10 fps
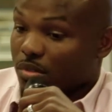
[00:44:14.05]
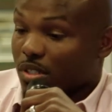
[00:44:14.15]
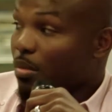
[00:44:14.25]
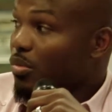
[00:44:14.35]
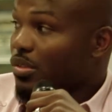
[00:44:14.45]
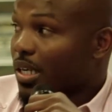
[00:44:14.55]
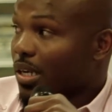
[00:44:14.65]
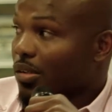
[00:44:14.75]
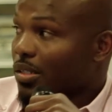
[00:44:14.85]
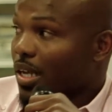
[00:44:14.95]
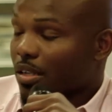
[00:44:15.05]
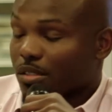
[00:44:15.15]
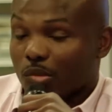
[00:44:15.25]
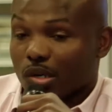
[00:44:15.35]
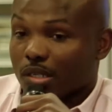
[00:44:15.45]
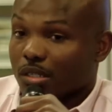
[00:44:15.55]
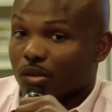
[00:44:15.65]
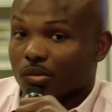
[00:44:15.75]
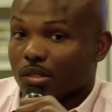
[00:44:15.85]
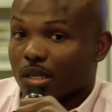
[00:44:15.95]
tumbled down, housing market, the
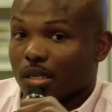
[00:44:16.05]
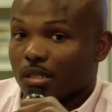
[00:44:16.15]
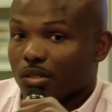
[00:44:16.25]
whole nine.